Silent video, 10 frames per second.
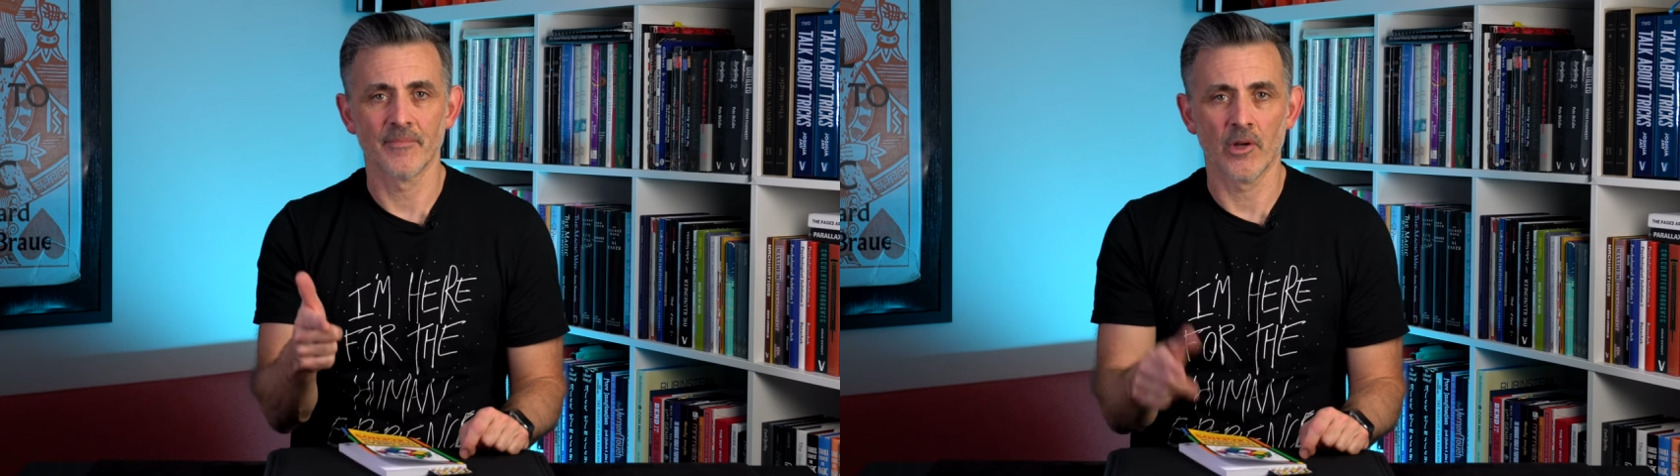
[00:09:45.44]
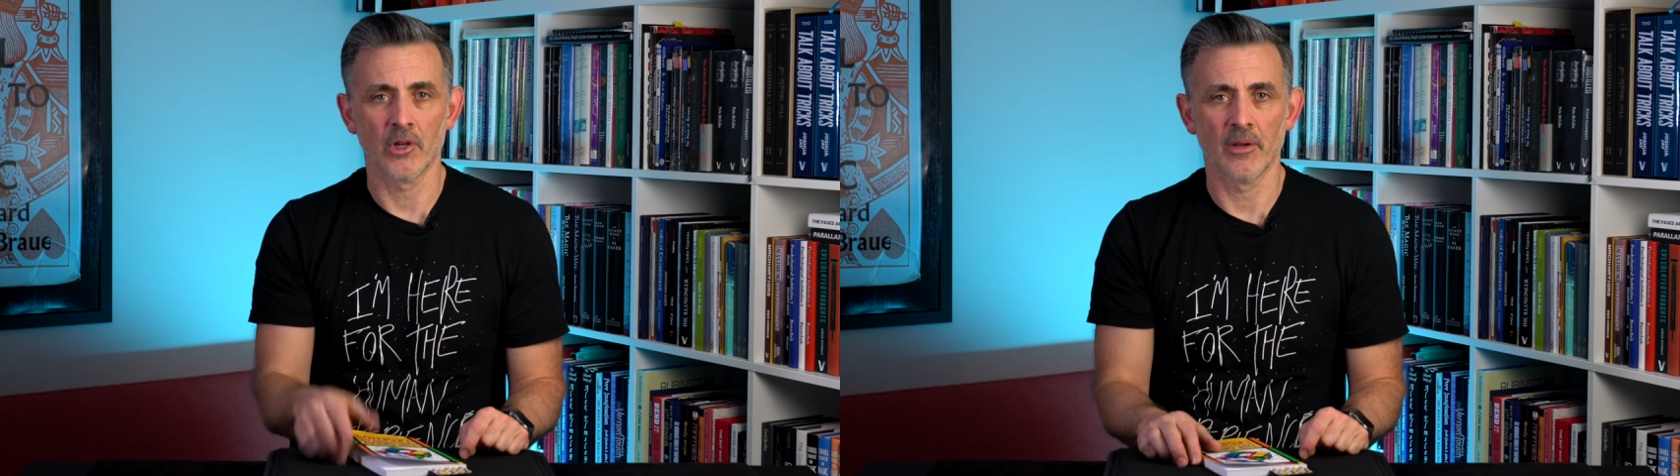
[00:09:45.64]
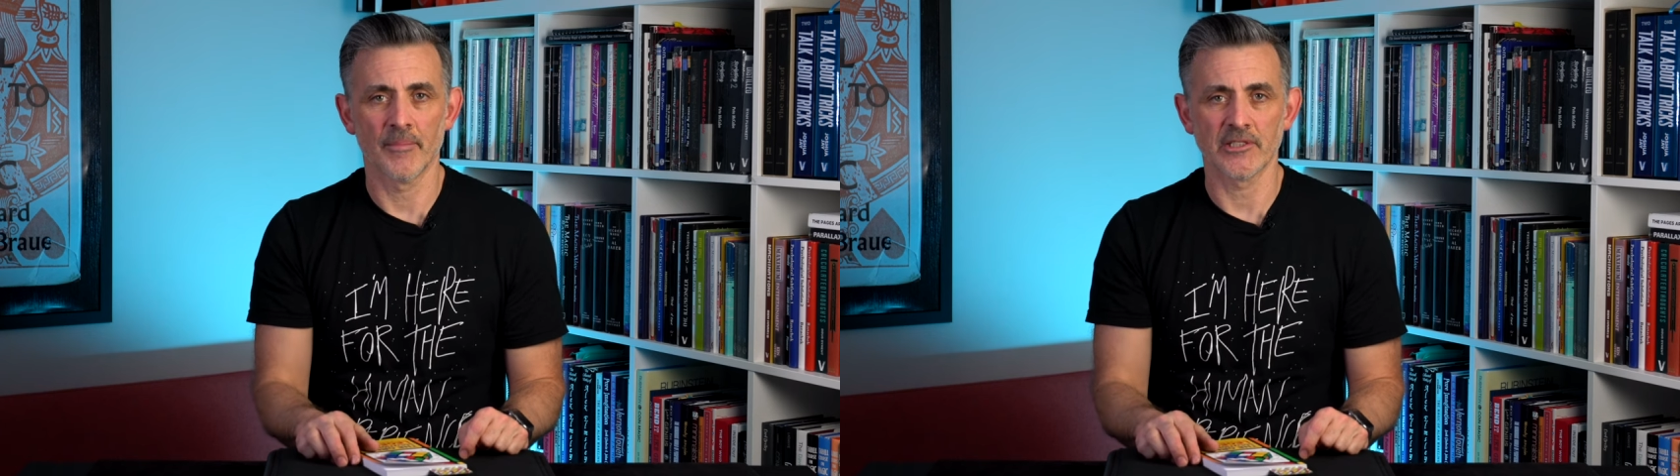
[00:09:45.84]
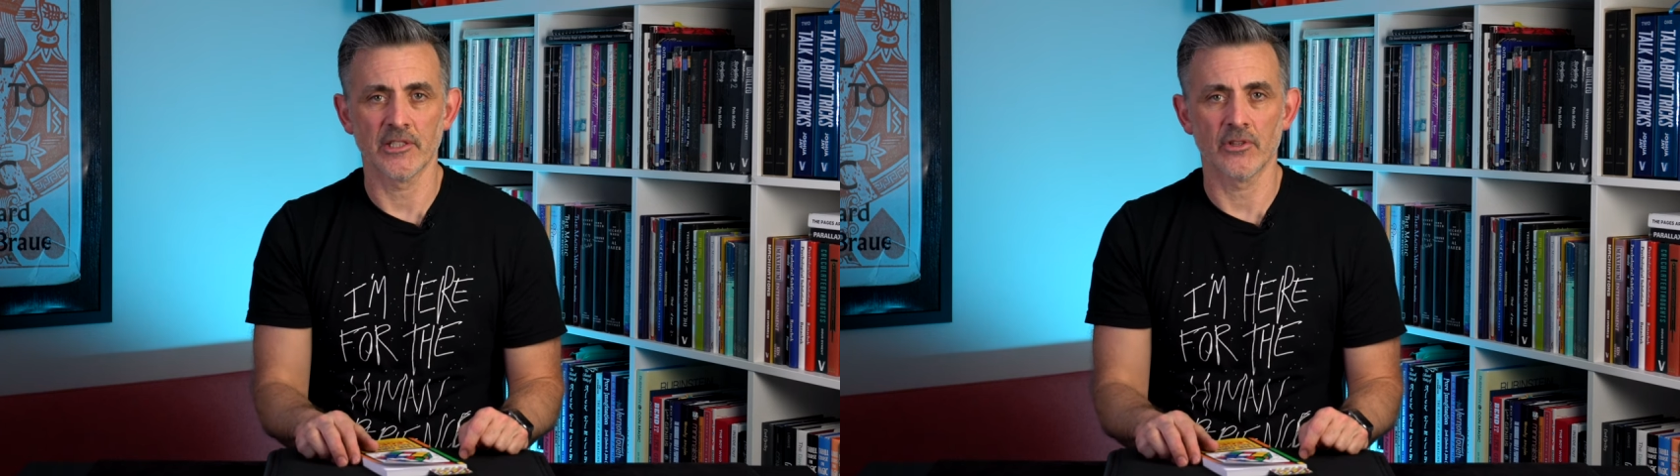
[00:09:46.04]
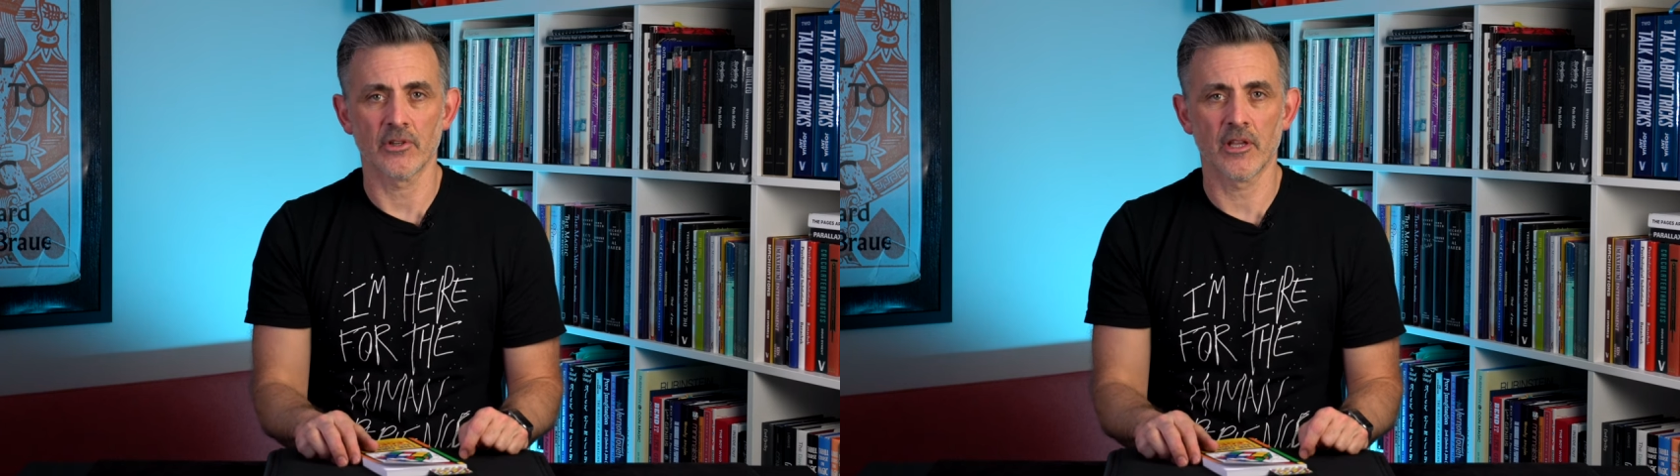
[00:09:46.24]
online
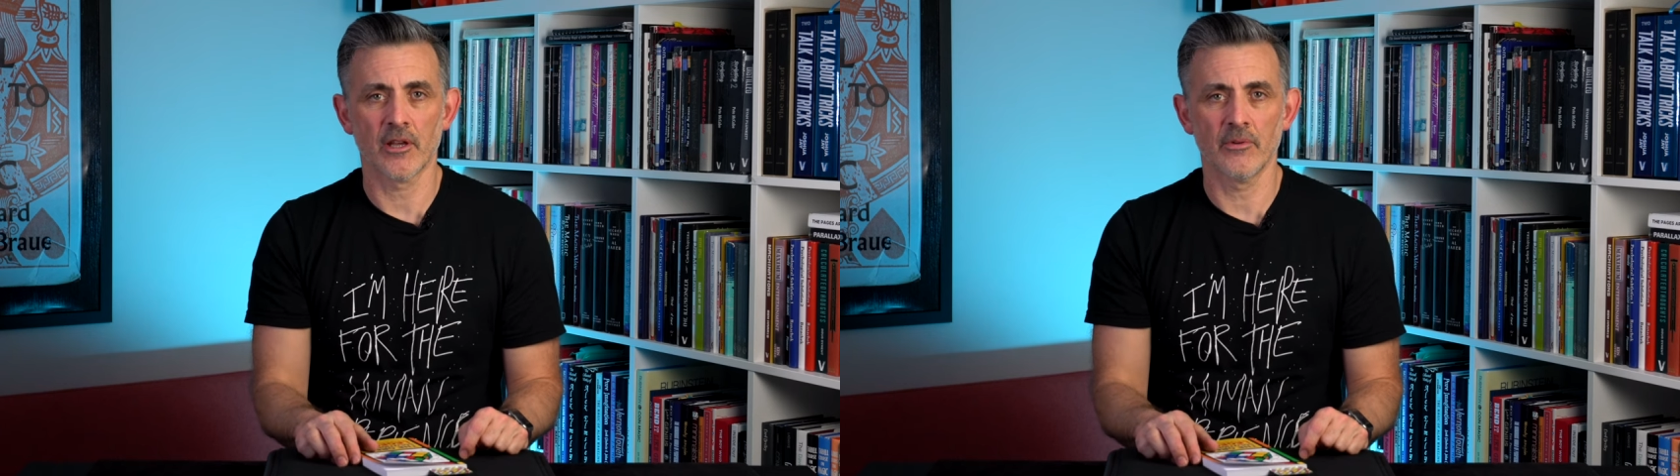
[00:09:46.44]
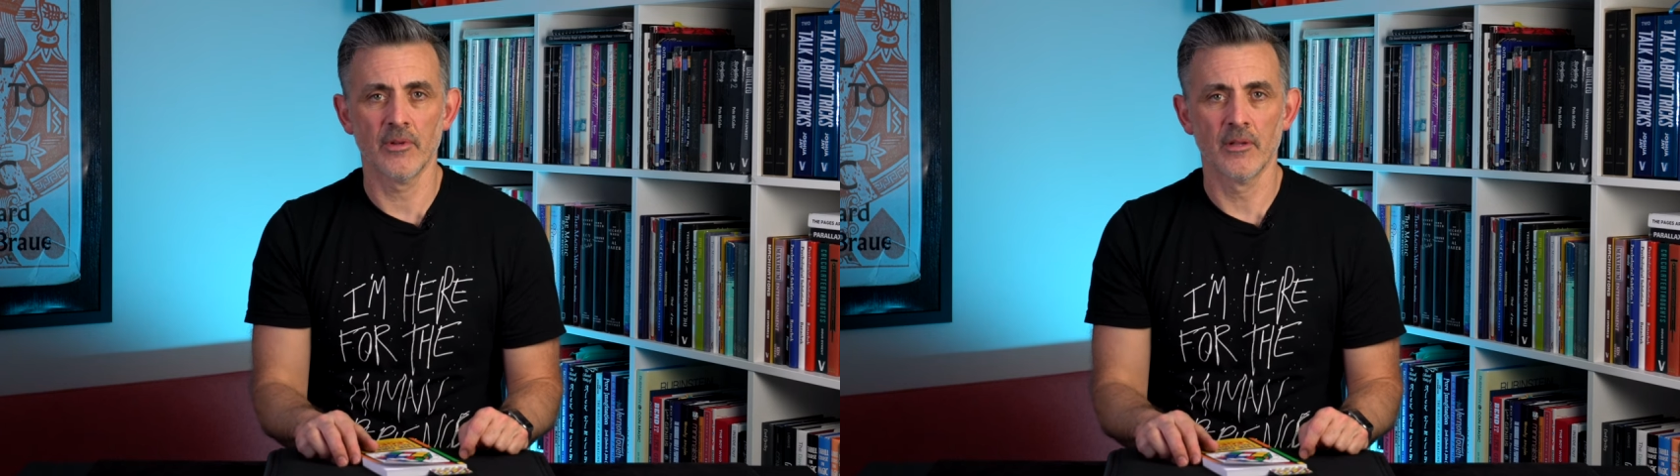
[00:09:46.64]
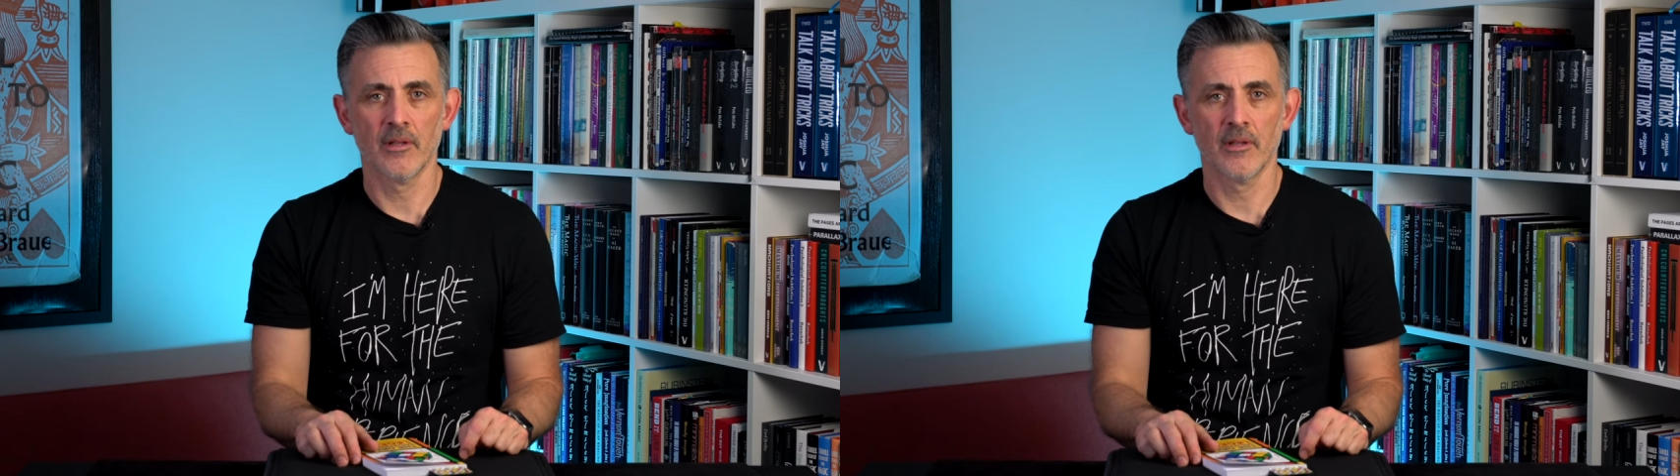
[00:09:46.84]
magic dot co,